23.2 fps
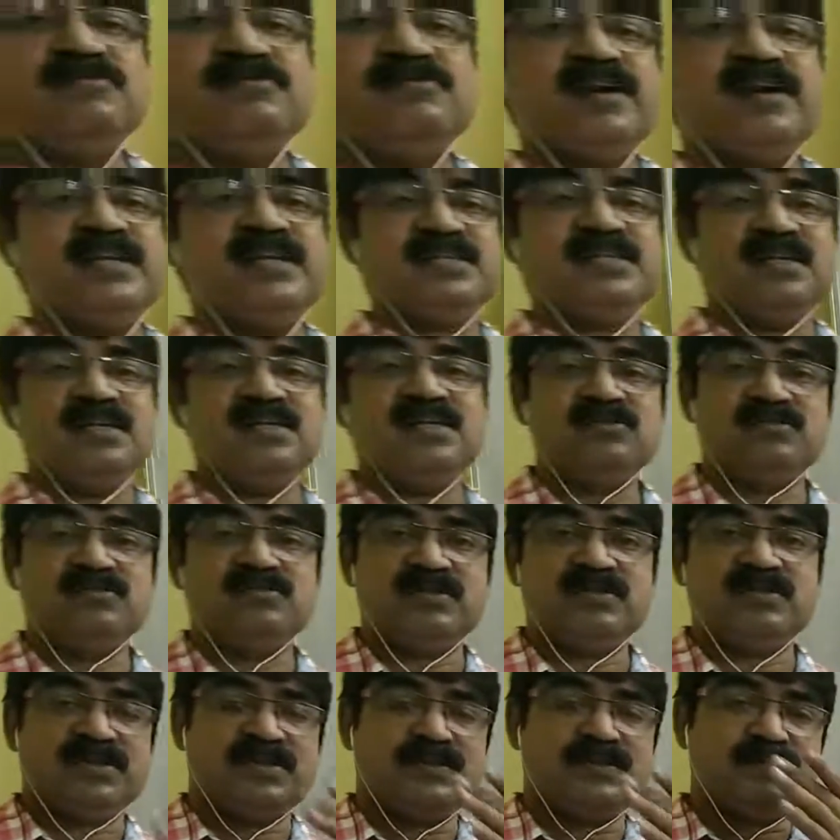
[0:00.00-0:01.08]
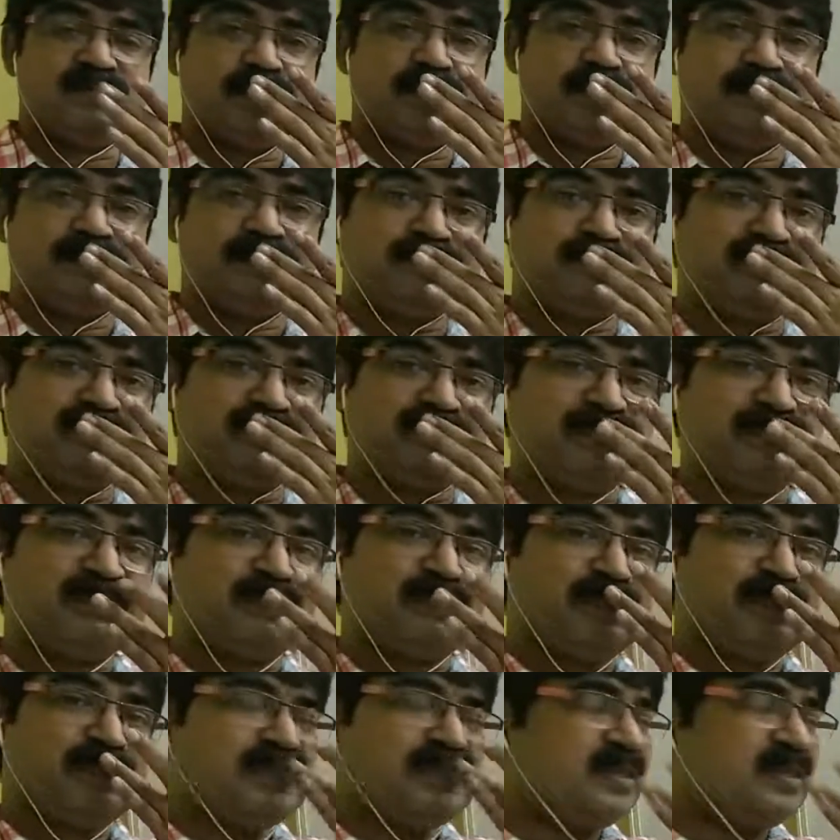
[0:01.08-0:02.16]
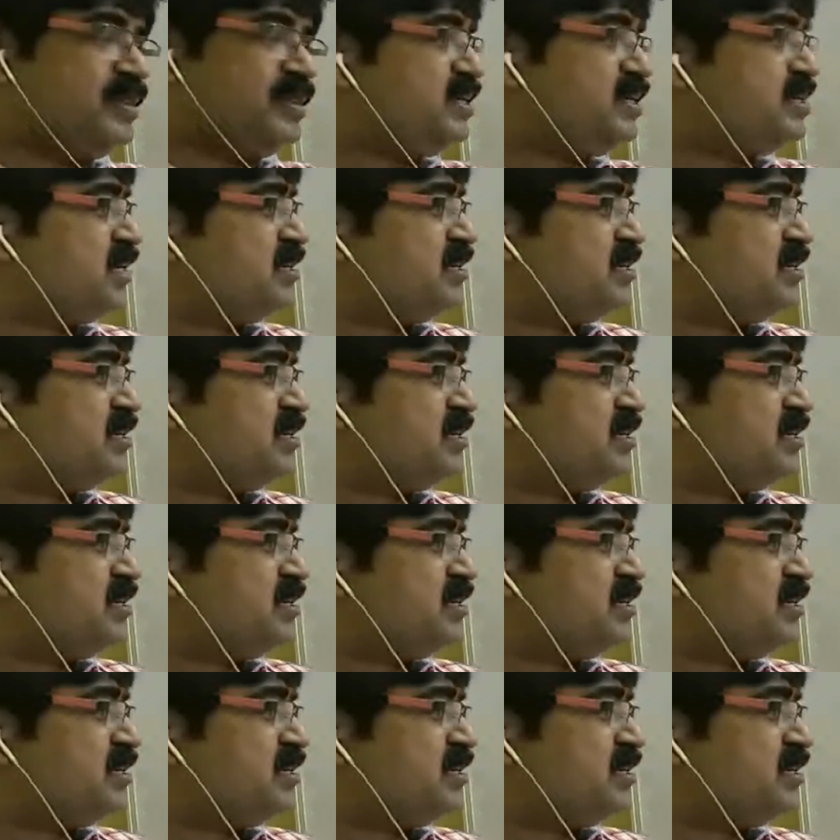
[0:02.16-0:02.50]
Financial resources. These are